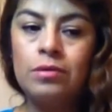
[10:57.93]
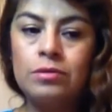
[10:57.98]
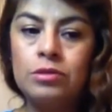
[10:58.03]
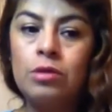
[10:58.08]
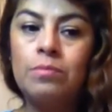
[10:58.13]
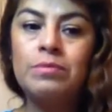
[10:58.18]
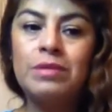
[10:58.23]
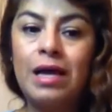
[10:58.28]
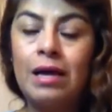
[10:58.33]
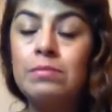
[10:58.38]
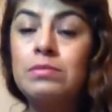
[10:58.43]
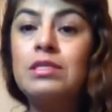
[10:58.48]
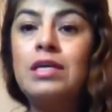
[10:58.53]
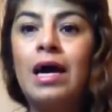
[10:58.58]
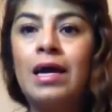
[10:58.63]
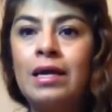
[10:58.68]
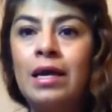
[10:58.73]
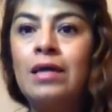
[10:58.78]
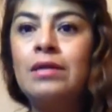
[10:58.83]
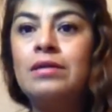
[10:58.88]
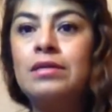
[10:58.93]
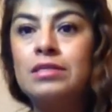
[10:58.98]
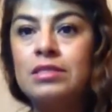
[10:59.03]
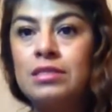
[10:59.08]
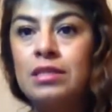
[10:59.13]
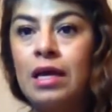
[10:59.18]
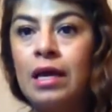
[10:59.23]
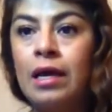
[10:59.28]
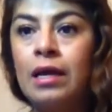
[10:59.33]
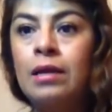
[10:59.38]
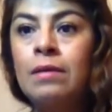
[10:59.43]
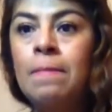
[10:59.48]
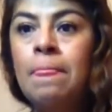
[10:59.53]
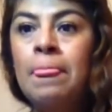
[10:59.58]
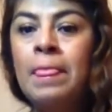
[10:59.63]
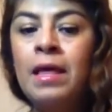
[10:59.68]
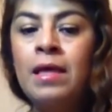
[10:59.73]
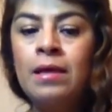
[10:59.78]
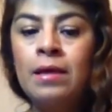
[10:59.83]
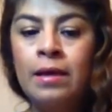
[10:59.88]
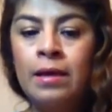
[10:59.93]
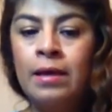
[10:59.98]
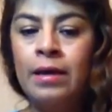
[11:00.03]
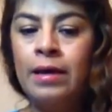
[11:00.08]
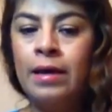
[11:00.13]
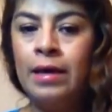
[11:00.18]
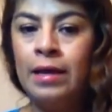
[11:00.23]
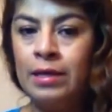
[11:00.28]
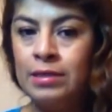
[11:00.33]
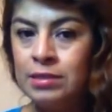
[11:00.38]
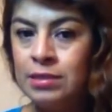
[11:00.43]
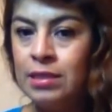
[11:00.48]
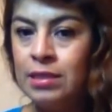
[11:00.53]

Sometimes I understand it is